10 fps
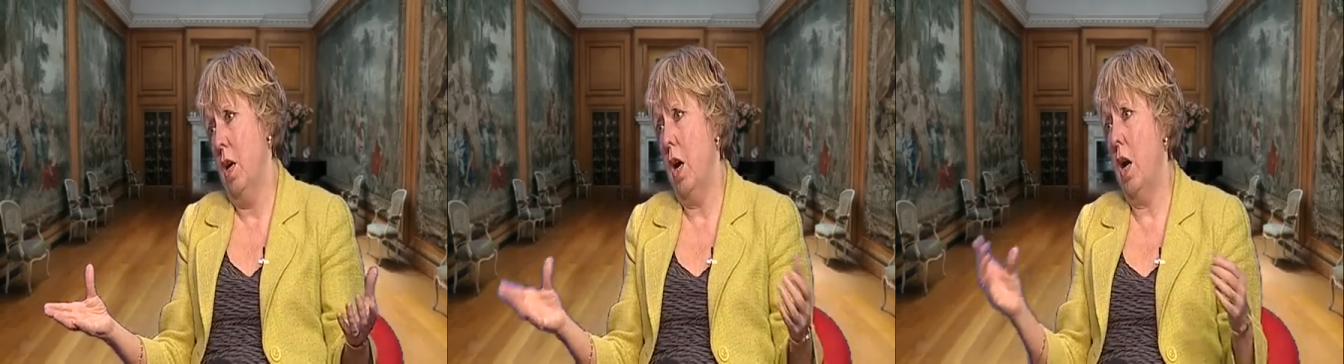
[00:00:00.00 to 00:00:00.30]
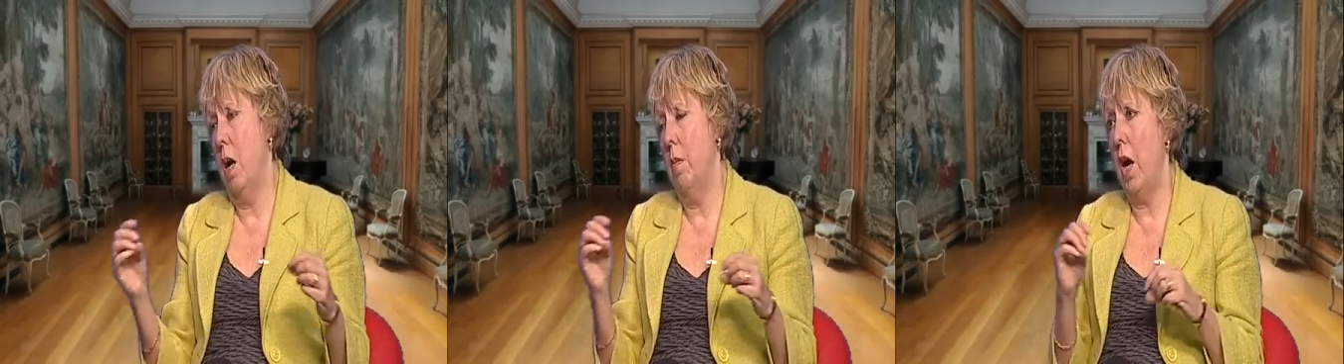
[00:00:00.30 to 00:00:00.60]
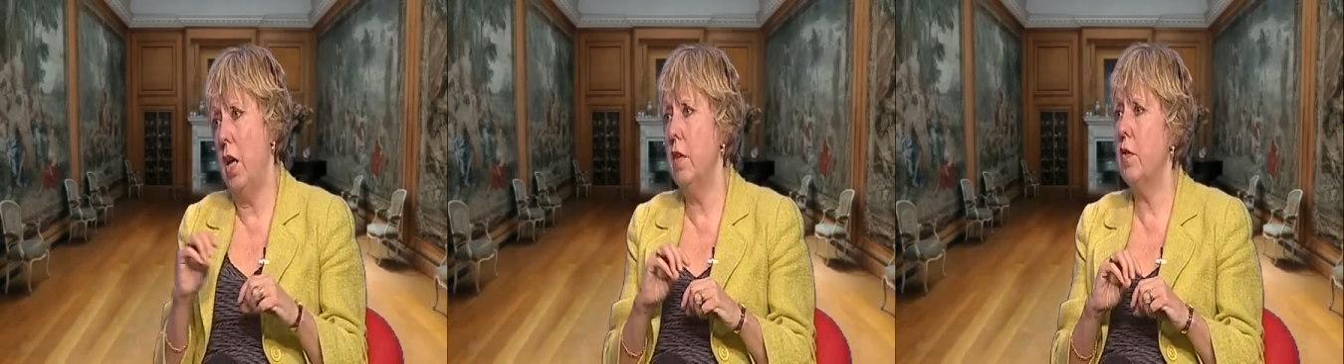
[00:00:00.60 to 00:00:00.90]

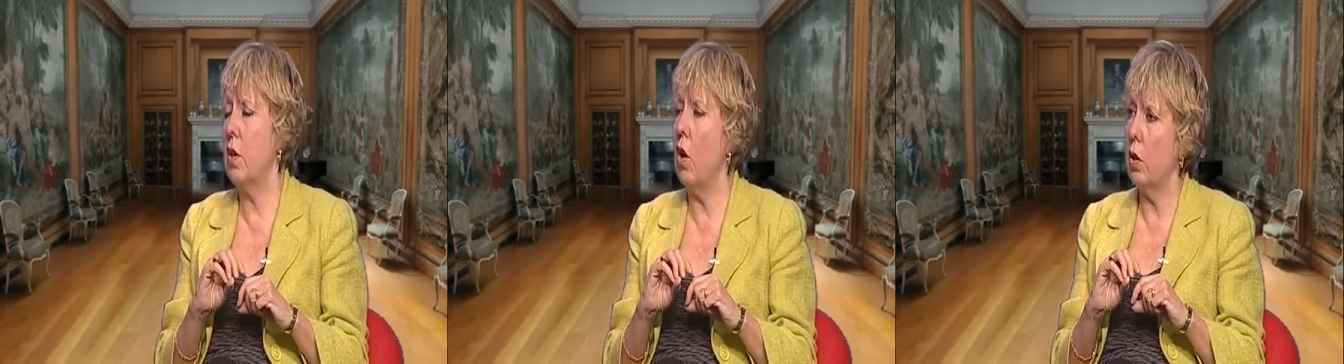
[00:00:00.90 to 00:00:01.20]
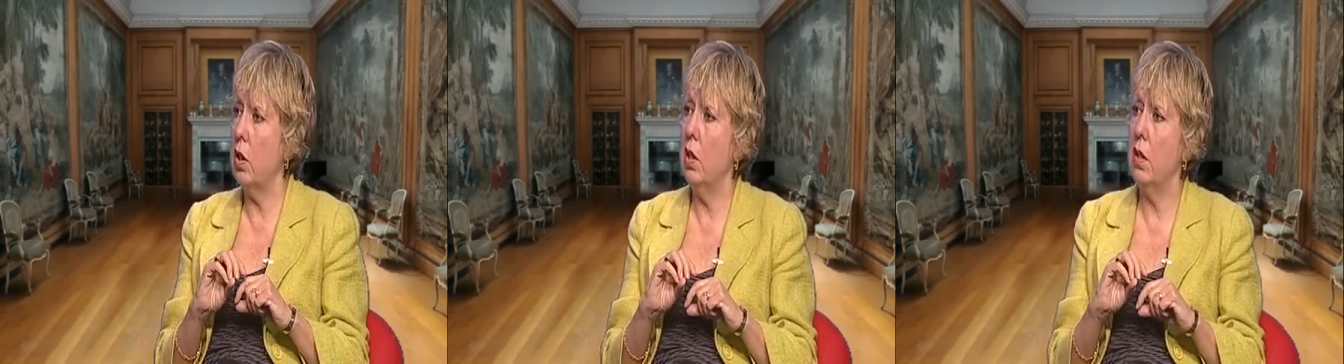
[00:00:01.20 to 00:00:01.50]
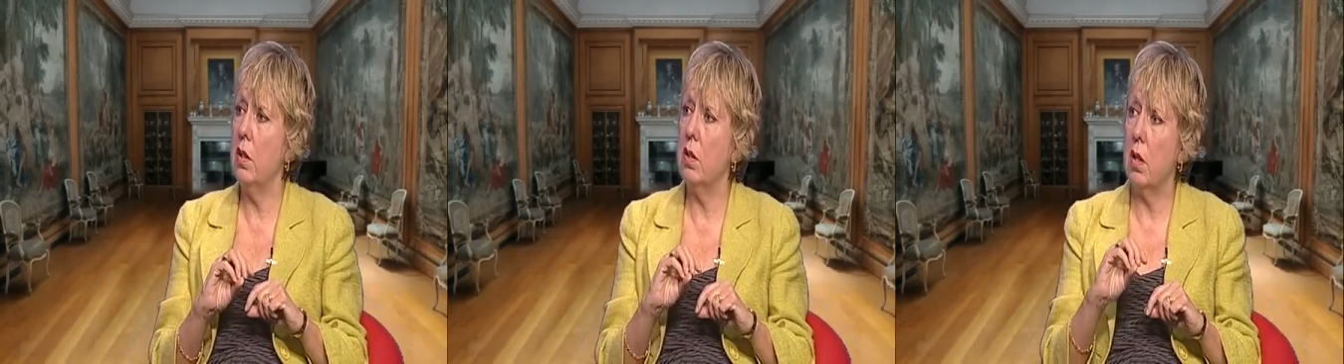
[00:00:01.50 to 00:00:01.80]
And if
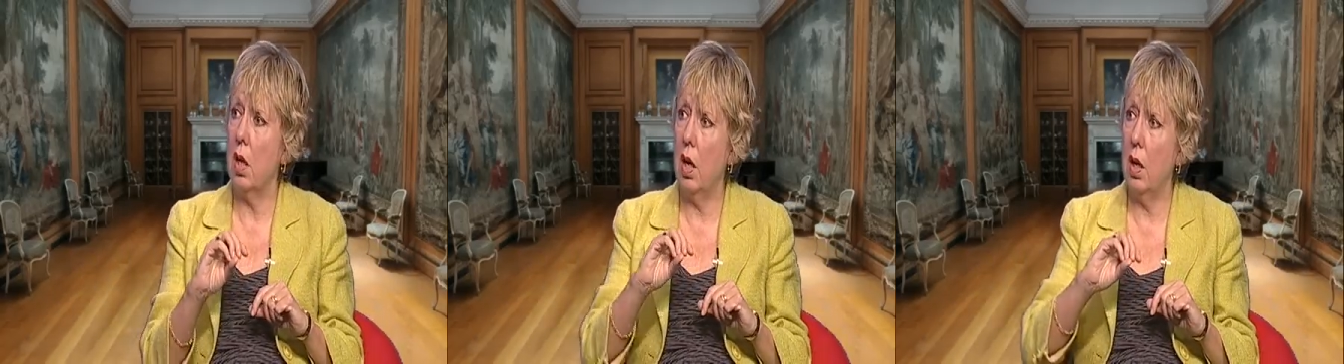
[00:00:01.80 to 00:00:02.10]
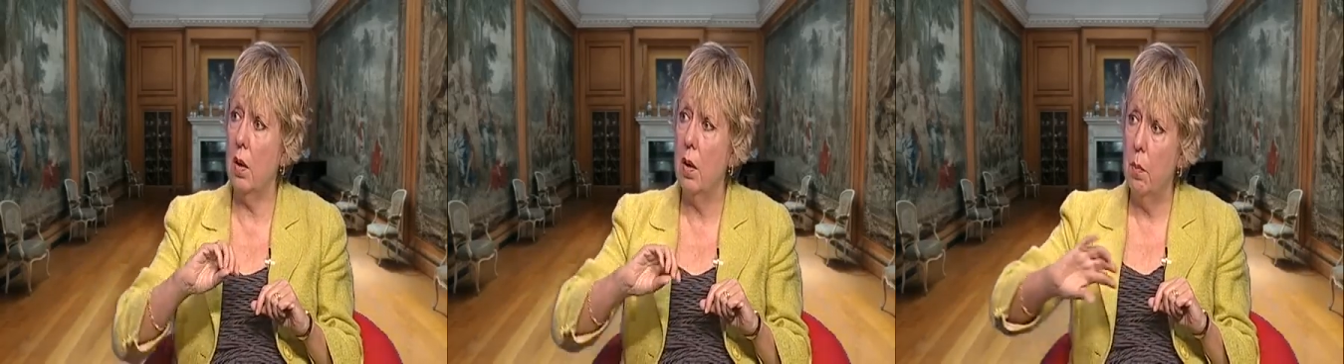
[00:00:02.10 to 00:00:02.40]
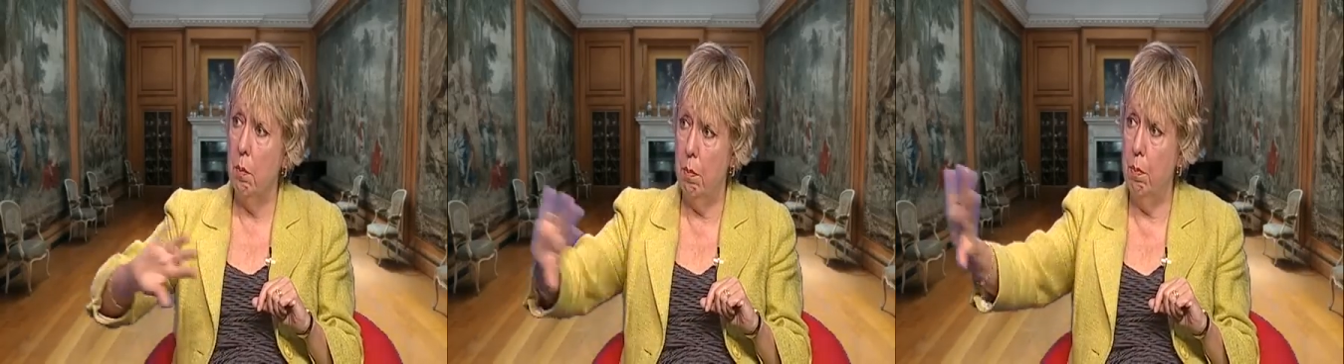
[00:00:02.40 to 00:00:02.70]
Scotland
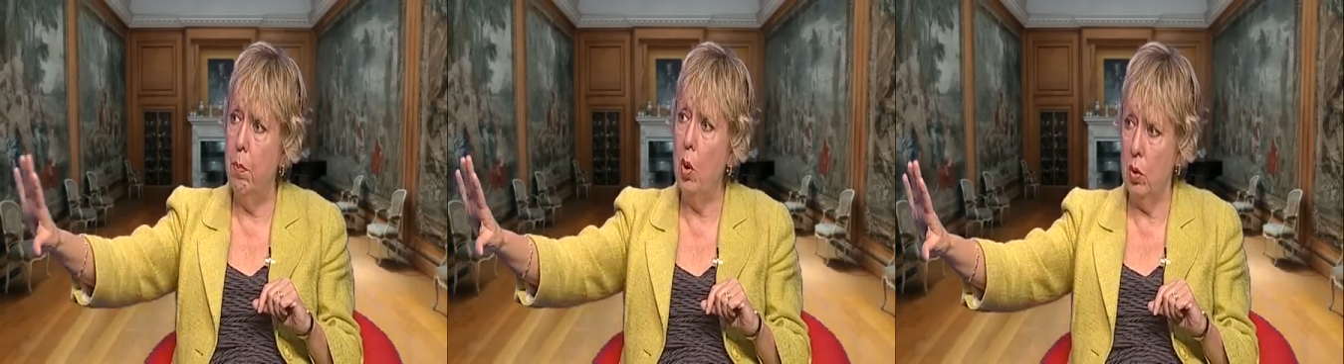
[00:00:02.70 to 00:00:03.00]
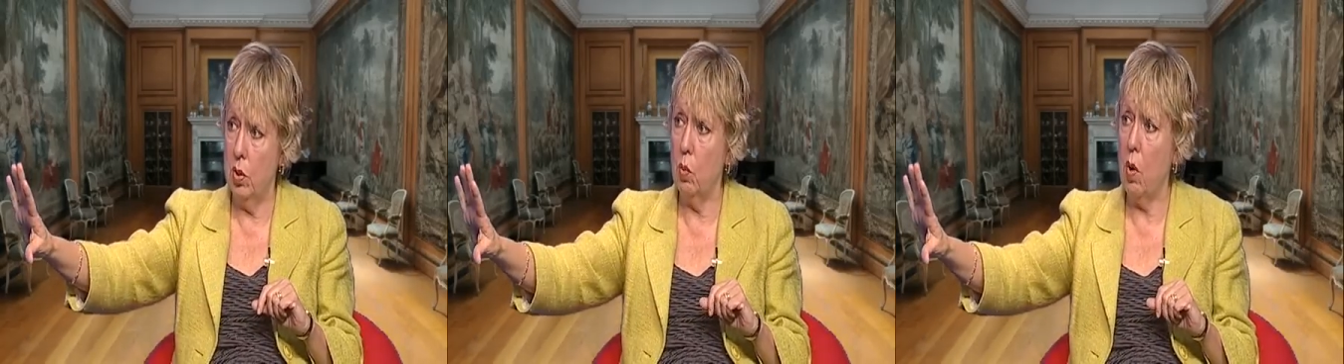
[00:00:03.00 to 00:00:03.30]
pulls